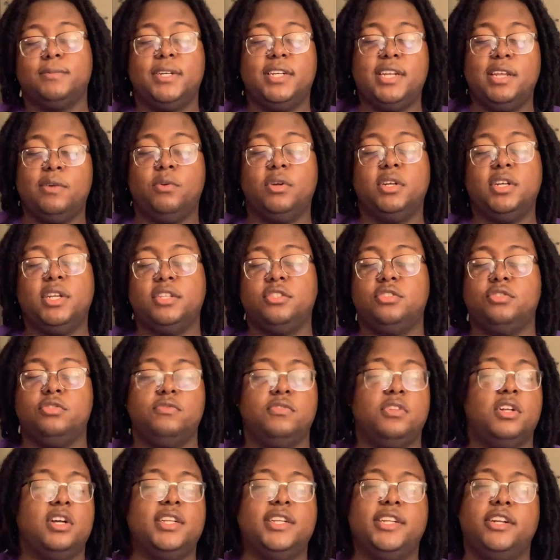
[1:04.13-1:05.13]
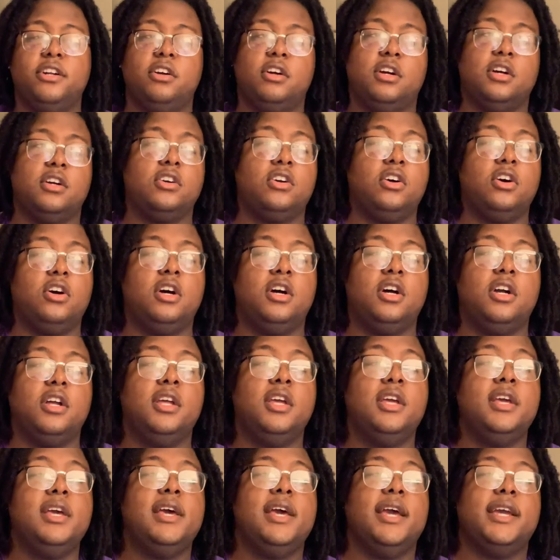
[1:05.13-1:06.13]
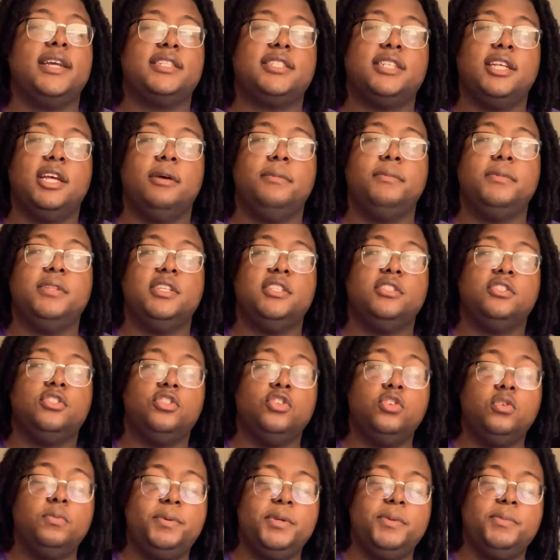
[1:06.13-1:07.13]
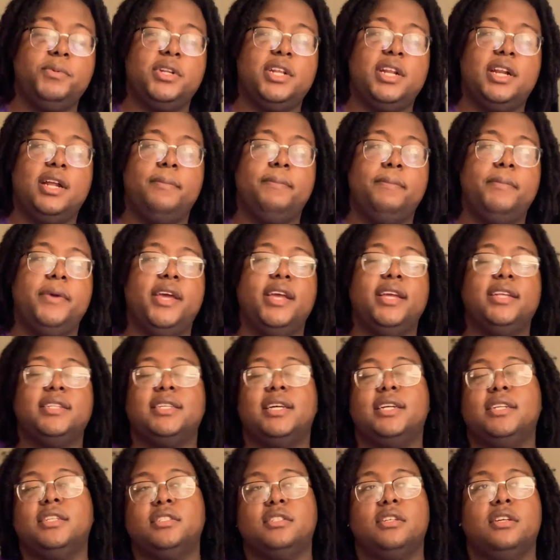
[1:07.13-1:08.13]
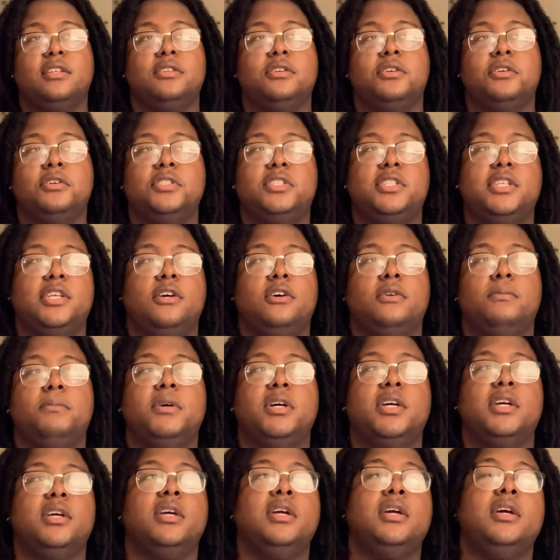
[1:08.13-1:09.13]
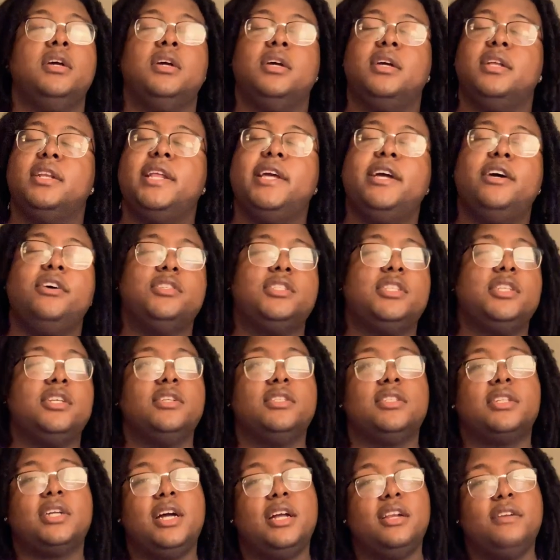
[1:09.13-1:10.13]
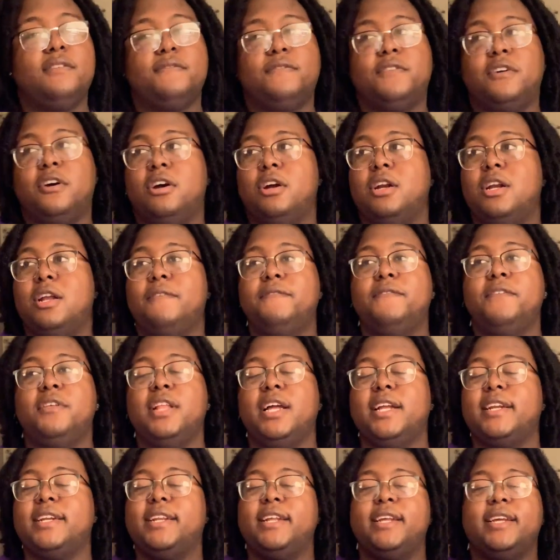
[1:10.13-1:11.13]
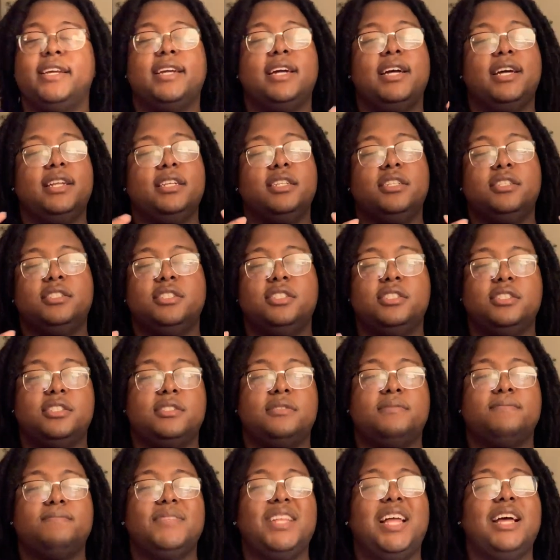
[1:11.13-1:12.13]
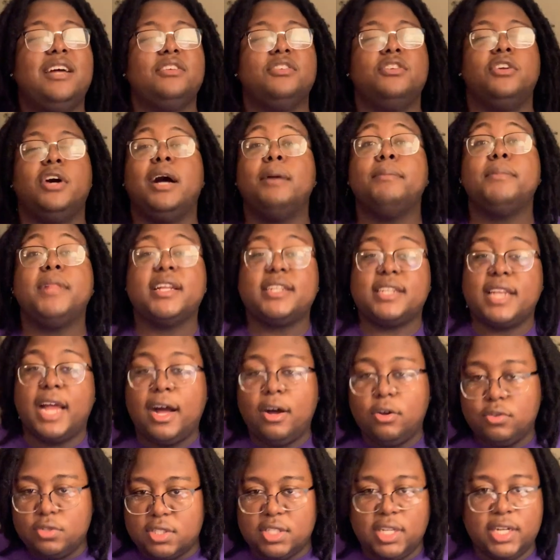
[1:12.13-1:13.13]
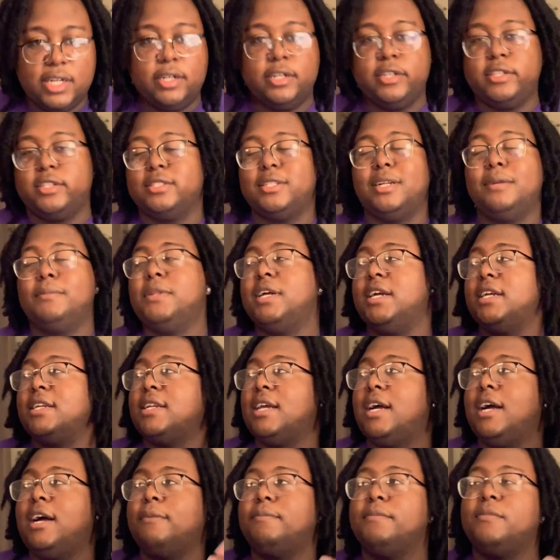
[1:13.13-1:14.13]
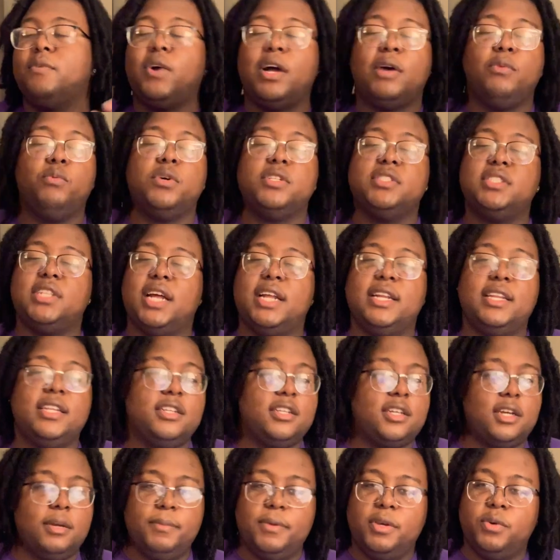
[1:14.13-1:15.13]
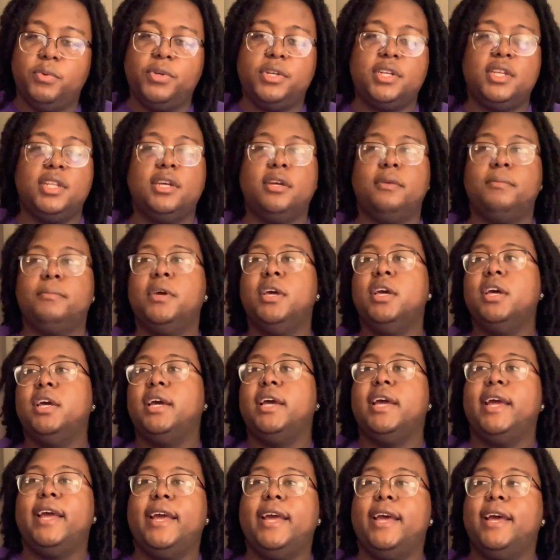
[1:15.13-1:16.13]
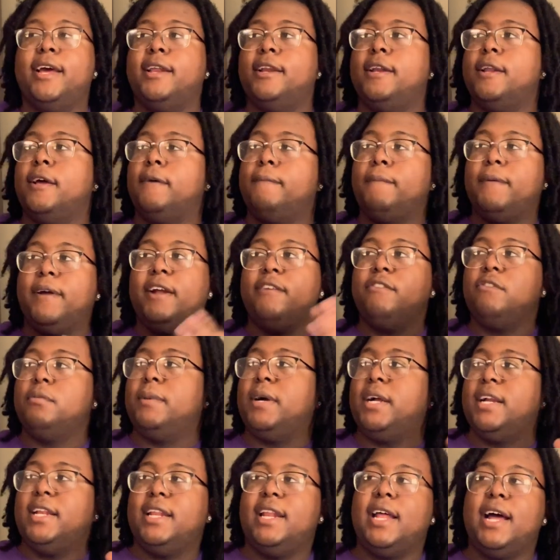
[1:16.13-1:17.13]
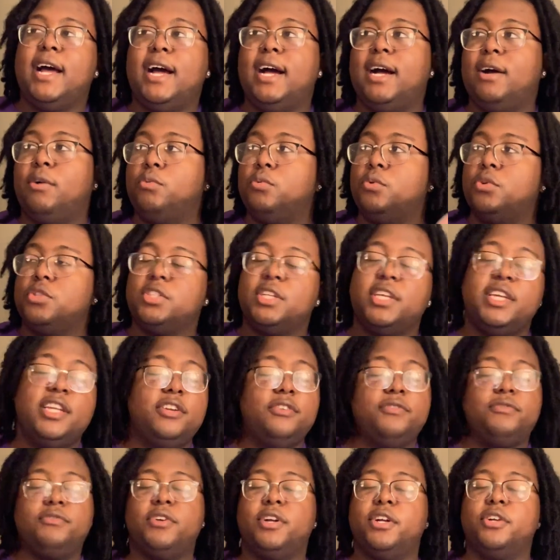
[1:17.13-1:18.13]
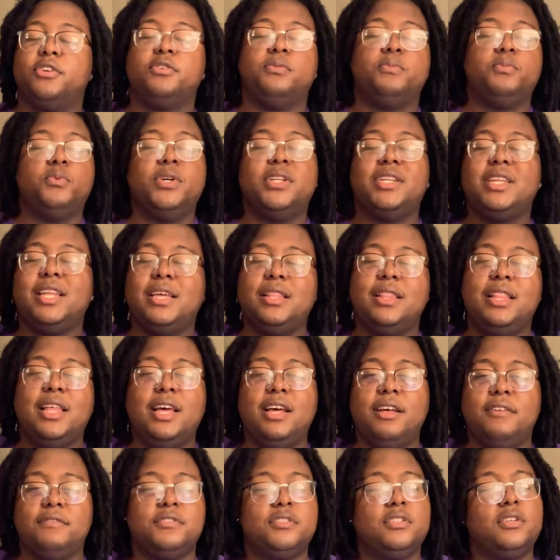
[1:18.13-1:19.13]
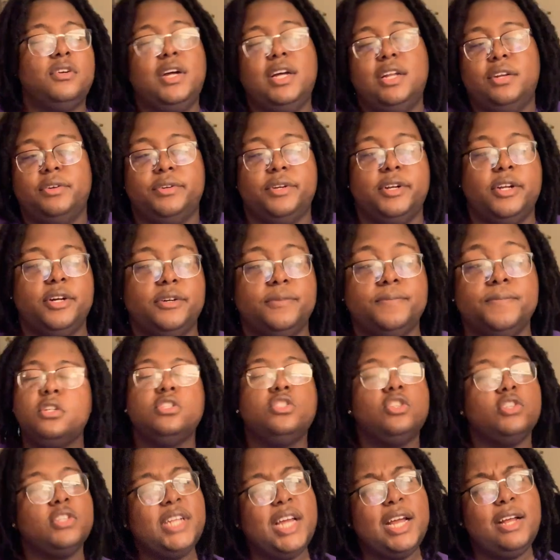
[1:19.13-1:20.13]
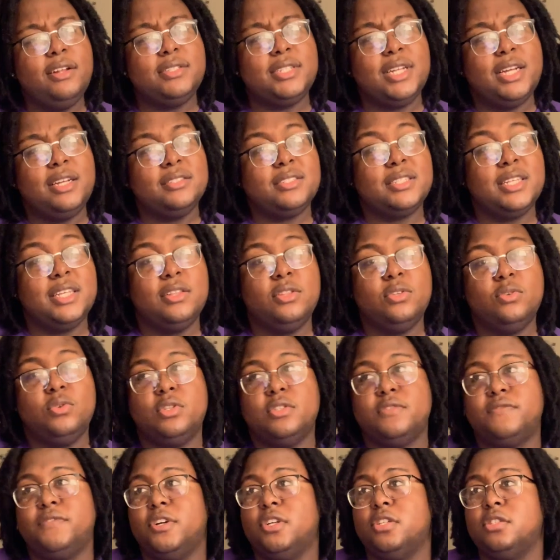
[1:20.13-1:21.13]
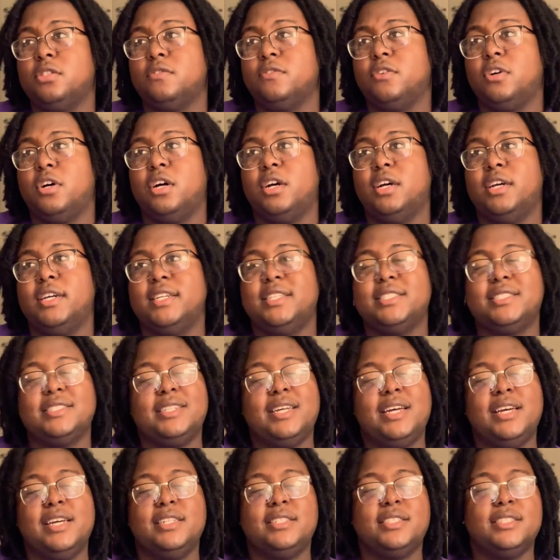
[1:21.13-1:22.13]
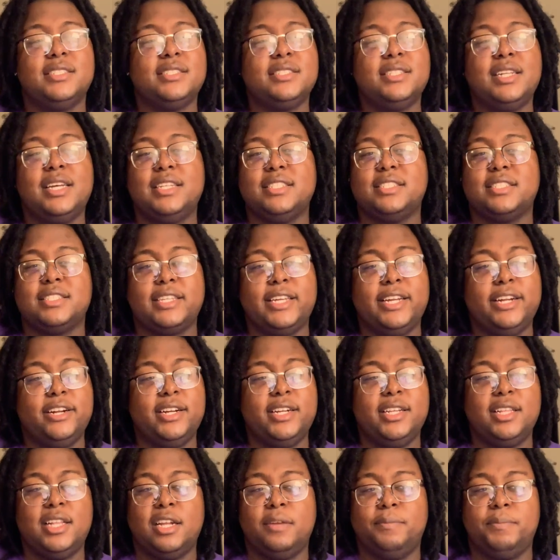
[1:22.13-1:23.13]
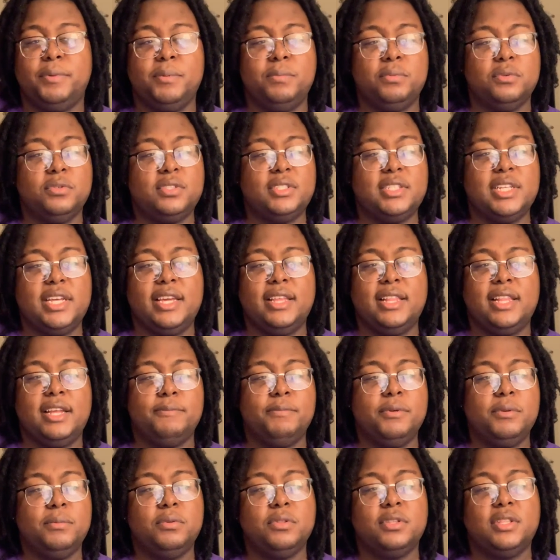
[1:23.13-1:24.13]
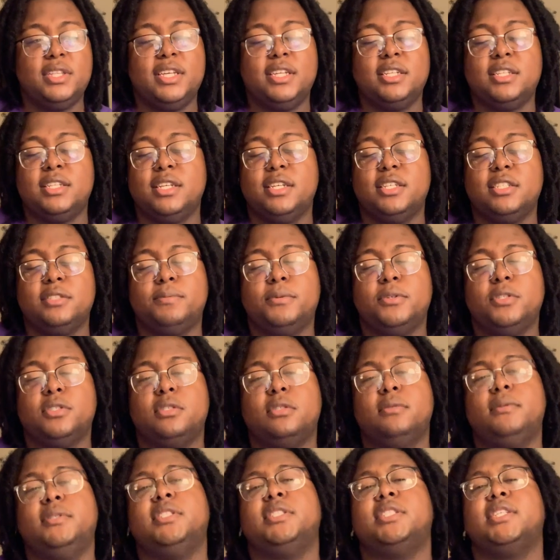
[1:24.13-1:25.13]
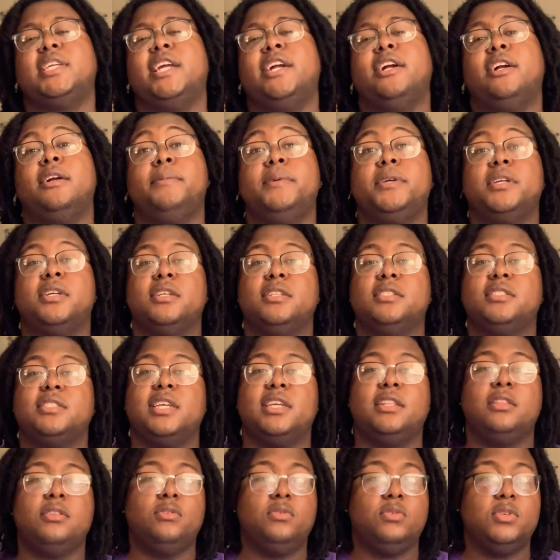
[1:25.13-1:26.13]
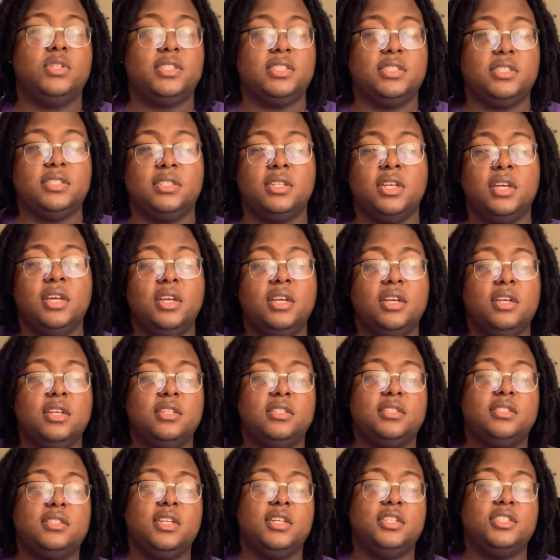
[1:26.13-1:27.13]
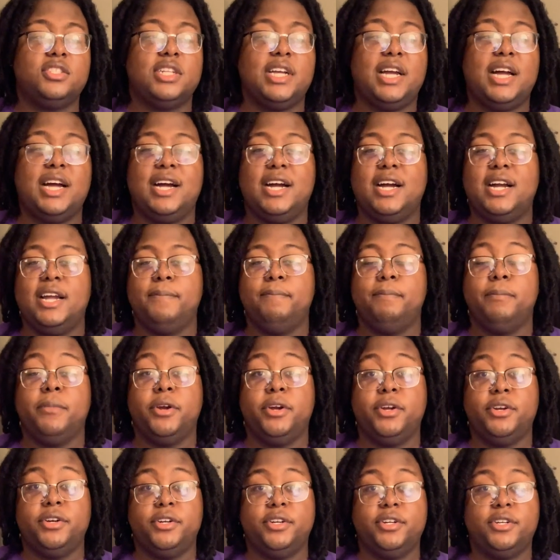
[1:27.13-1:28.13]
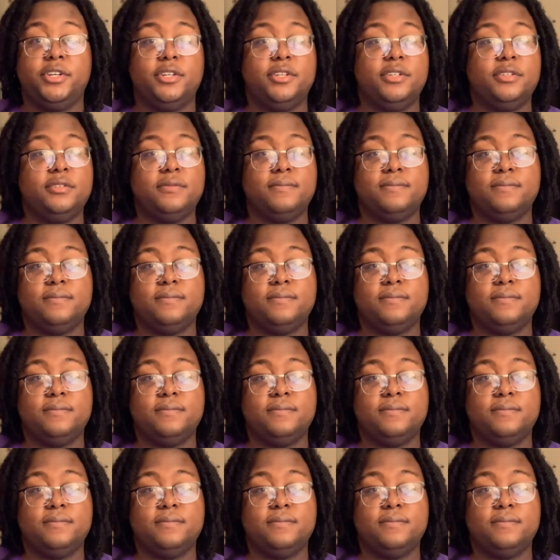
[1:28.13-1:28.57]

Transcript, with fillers: my day one, day two vlog, they're all gone except these new people that I met inside this other hotel. But they hotel's kind of far, and I feel like they kind of just, I don't know, I'm like the outsider, because I'm like, I'm, I was, I didn't come in with them, and everybody that I was in a friend group with, they left, so I don't know. So downtown St. Louis, first of all, it's nice, it's not scary like people say. Like, people think that it's supposed to be scary because St. Louis is such a high murder